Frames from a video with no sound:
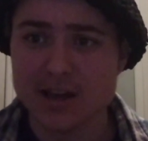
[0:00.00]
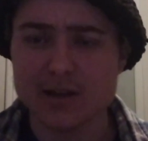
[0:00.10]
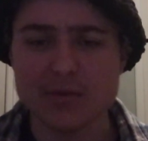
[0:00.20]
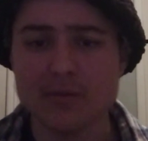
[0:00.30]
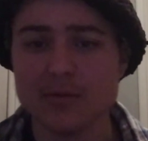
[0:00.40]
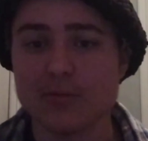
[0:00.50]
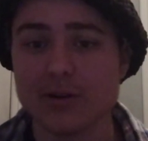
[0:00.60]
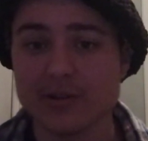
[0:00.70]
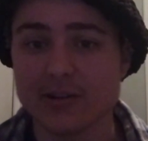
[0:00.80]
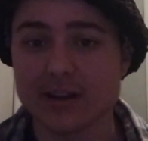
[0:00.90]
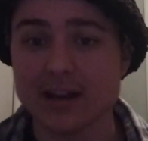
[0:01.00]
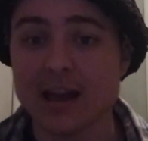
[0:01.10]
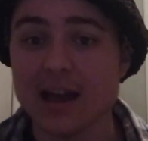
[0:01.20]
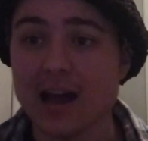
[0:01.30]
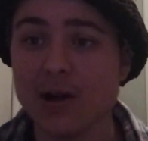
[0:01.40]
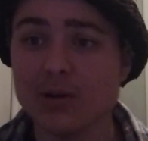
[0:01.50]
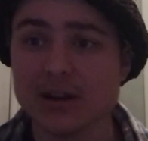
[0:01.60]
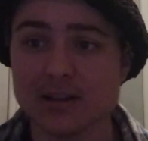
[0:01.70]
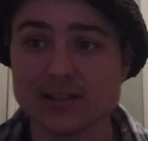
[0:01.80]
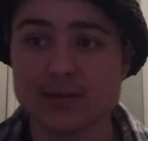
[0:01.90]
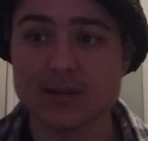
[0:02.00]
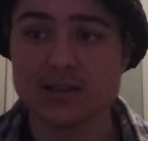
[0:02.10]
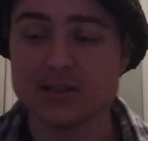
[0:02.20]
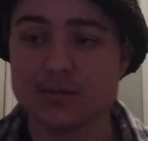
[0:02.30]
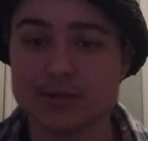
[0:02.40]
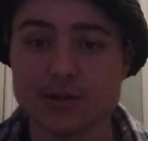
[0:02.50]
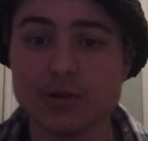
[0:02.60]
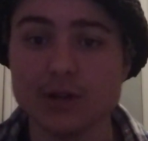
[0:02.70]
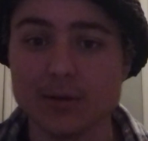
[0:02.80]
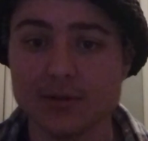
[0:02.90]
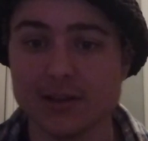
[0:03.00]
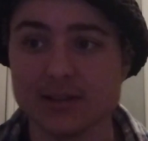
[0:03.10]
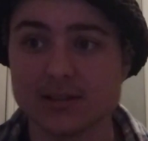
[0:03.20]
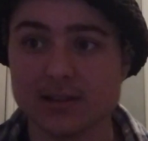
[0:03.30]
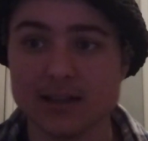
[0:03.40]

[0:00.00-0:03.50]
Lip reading: You might be wondering how a concept that seems so nebulous